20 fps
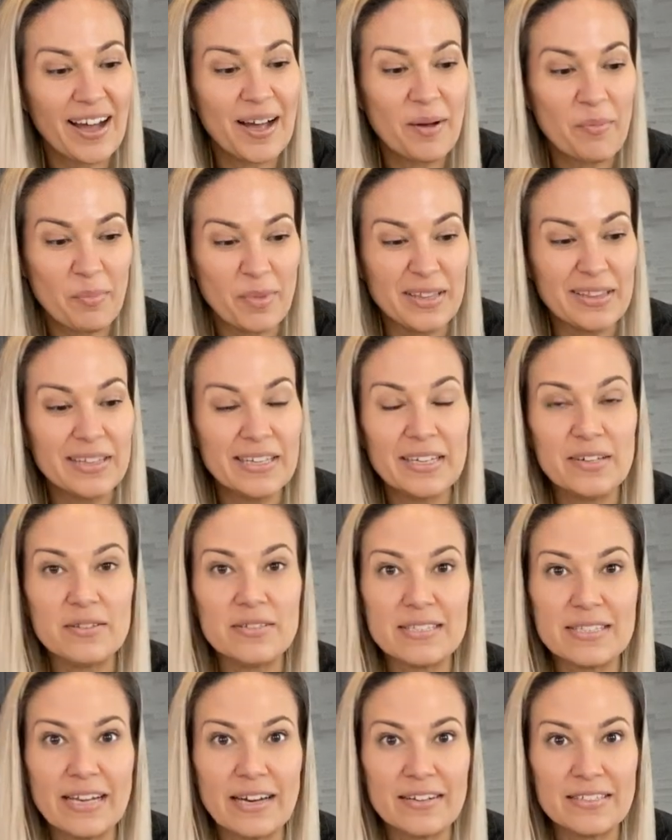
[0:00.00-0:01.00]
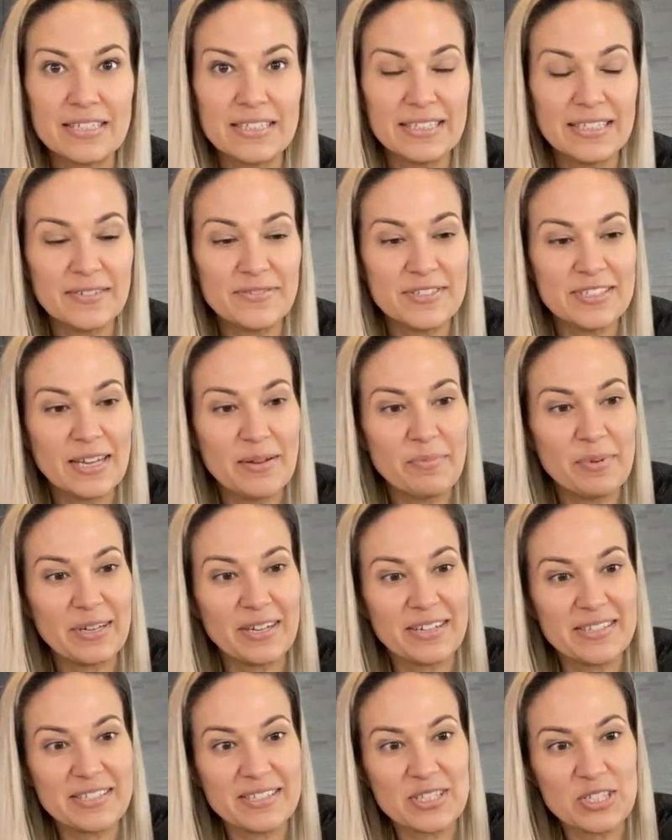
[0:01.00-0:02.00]
I'm a little scared to lift it
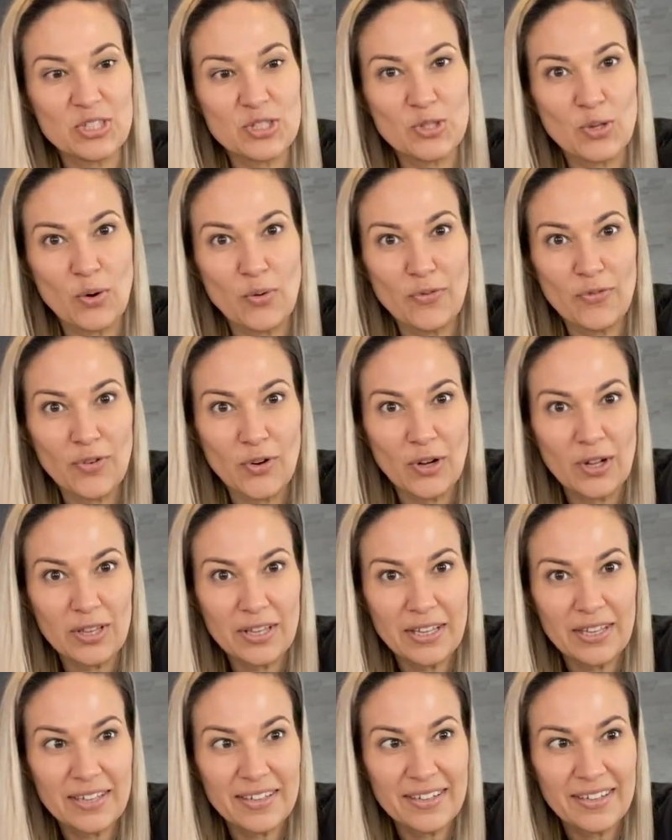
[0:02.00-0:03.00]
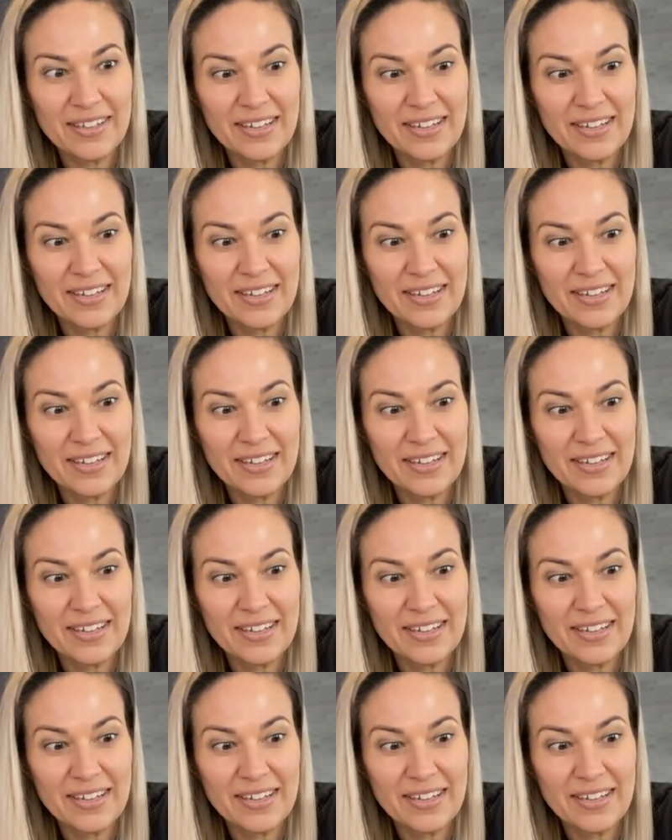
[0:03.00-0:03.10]
because it's so full.